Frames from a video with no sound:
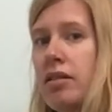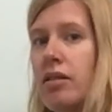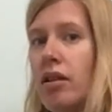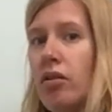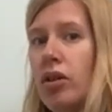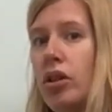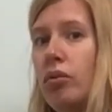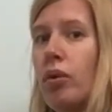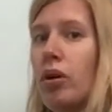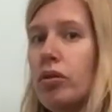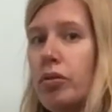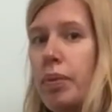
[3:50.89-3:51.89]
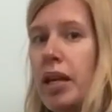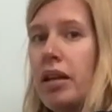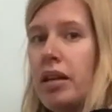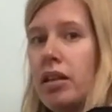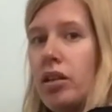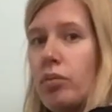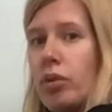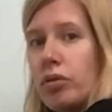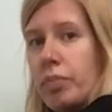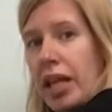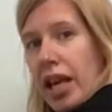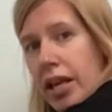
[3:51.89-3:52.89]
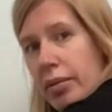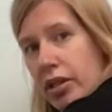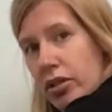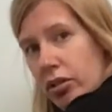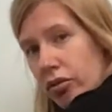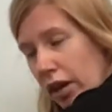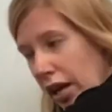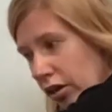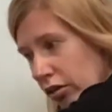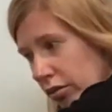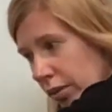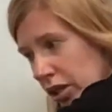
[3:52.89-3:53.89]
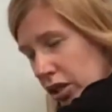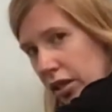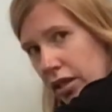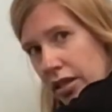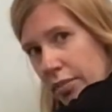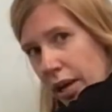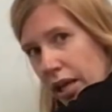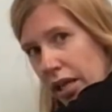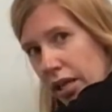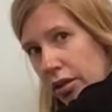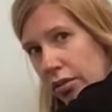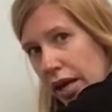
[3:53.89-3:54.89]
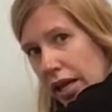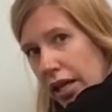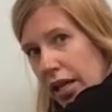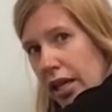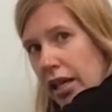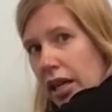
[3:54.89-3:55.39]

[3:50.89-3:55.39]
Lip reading: So you won't be able to round much in the spine anyway.